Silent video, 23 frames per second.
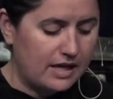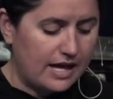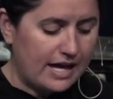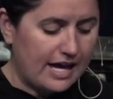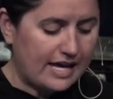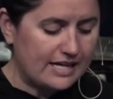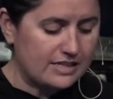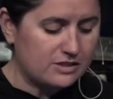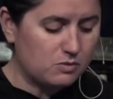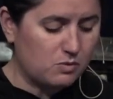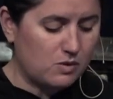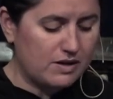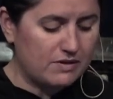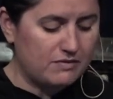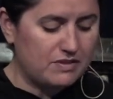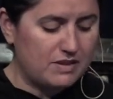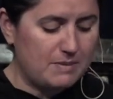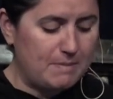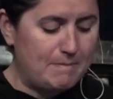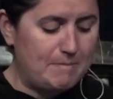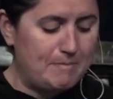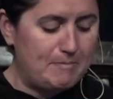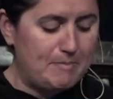as one of
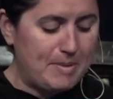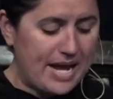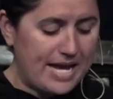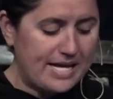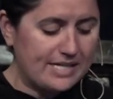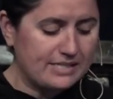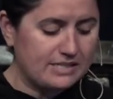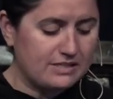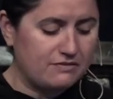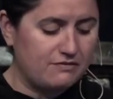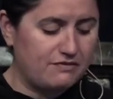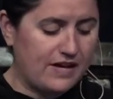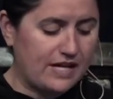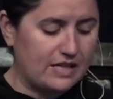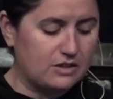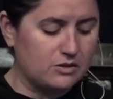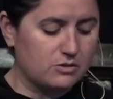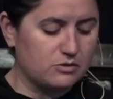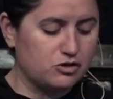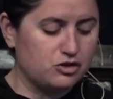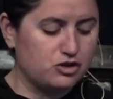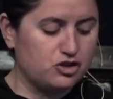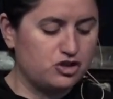the base
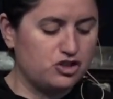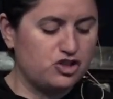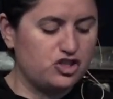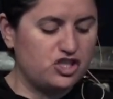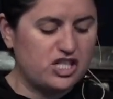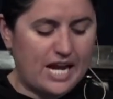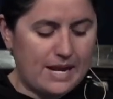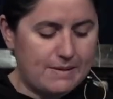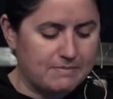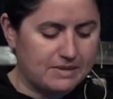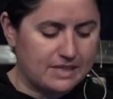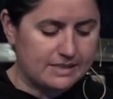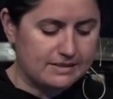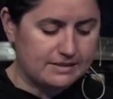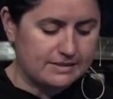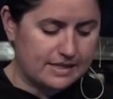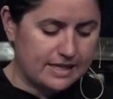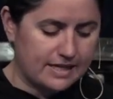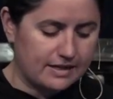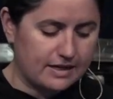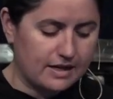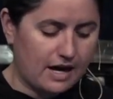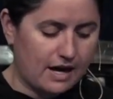fellows
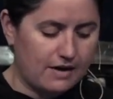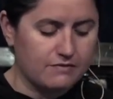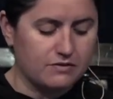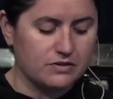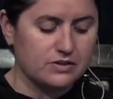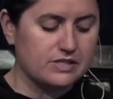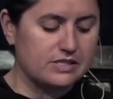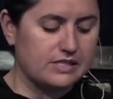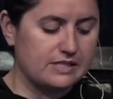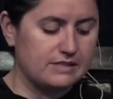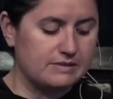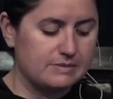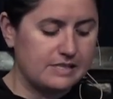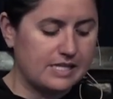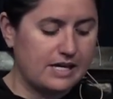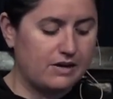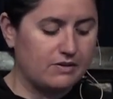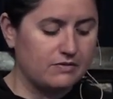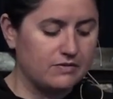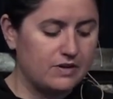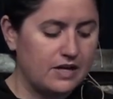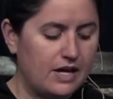shamelessly covers himself.